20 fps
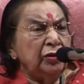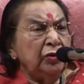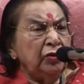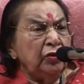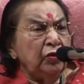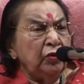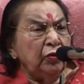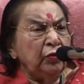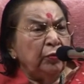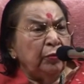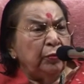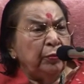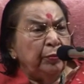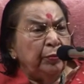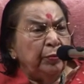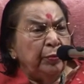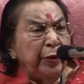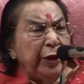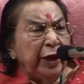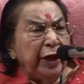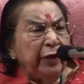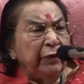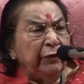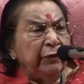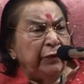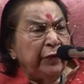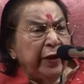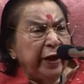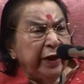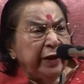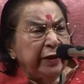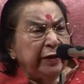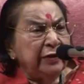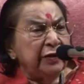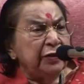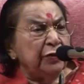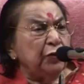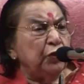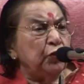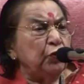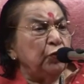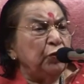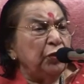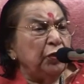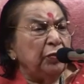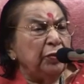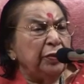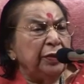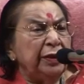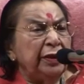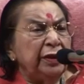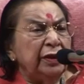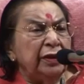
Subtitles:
to bring fragrance to people,